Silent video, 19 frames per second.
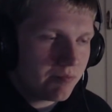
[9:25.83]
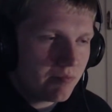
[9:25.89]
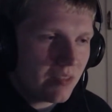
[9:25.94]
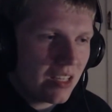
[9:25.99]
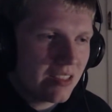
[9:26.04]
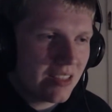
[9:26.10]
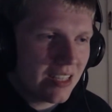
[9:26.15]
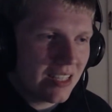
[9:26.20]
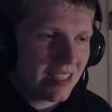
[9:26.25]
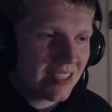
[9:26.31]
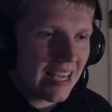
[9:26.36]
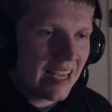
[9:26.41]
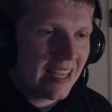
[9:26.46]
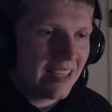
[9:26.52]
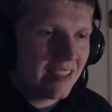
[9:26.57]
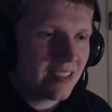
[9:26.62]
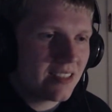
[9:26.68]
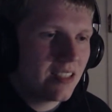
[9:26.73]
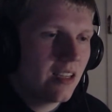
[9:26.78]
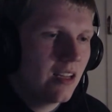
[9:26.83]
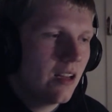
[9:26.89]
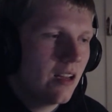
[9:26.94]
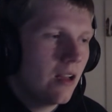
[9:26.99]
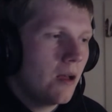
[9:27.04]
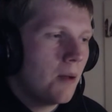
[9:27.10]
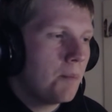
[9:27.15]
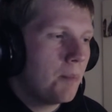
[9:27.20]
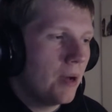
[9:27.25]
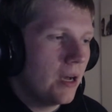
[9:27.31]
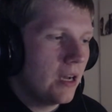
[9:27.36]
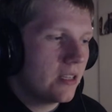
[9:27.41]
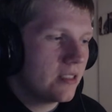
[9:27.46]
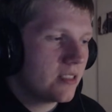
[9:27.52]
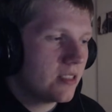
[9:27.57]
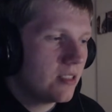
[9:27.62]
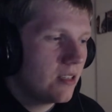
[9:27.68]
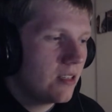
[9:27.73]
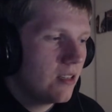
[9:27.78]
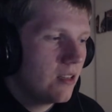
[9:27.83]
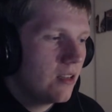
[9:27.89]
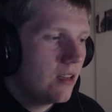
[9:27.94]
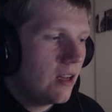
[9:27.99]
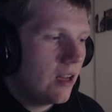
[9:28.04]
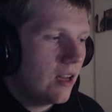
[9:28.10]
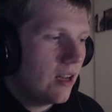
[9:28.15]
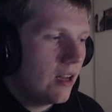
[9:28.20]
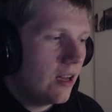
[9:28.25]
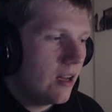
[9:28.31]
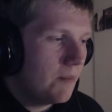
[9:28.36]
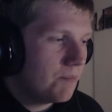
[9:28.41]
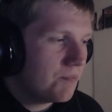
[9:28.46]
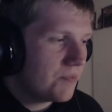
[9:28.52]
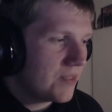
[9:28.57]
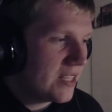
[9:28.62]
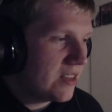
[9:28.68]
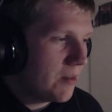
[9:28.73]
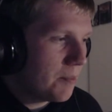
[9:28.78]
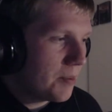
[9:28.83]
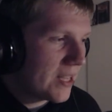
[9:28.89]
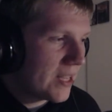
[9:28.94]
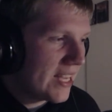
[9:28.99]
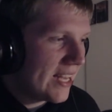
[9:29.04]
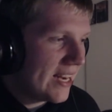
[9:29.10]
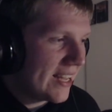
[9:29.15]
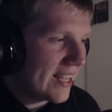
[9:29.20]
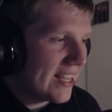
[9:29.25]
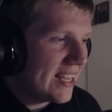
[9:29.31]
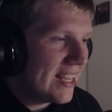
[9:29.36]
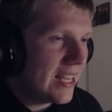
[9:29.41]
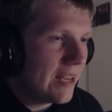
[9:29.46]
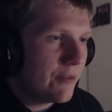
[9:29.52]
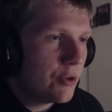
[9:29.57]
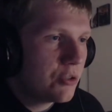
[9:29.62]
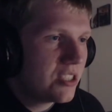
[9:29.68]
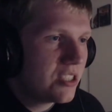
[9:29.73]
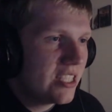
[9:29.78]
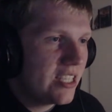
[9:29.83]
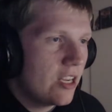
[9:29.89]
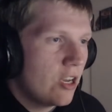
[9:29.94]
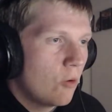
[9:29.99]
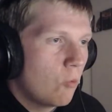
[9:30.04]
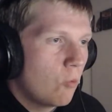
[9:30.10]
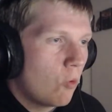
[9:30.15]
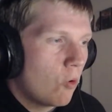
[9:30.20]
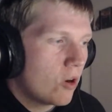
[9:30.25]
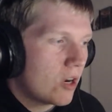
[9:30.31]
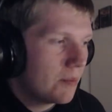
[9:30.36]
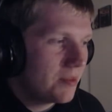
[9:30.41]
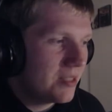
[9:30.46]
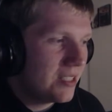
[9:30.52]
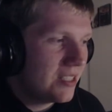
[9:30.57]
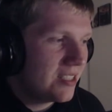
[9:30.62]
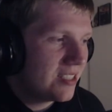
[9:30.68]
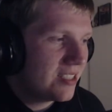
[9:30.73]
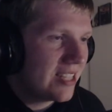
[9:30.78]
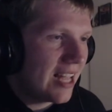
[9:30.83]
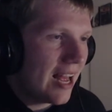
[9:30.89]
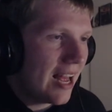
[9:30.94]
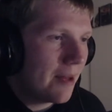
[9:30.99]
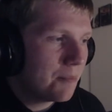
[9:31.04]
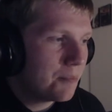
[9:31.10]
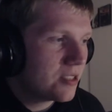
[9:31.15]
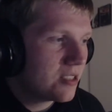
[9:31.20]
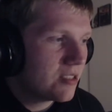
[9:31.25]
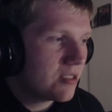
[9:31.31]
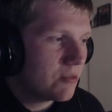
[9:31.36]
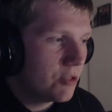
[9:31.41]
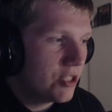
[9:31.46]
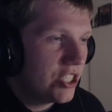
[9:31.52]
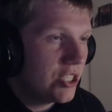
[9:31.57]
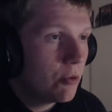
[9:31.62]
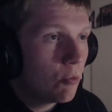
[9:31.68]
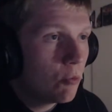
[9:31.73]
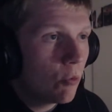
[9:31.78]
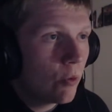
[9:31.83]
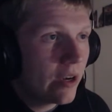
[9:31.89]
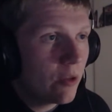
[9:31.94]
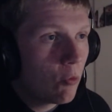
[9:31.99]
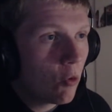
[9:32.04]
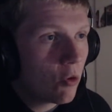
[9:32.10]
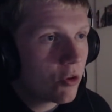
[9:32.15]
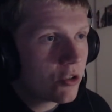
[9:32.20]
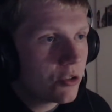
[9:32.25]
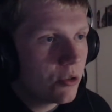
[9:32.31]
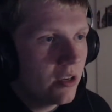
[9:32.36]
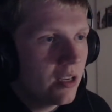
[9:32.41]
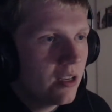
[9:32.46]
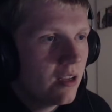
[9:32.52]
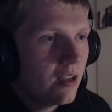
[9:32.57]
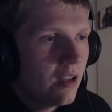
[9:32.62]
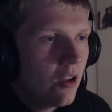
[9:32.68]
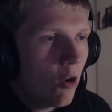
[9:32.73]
this case. But in the beginning here, if you see her walk up these steps when he walks through it.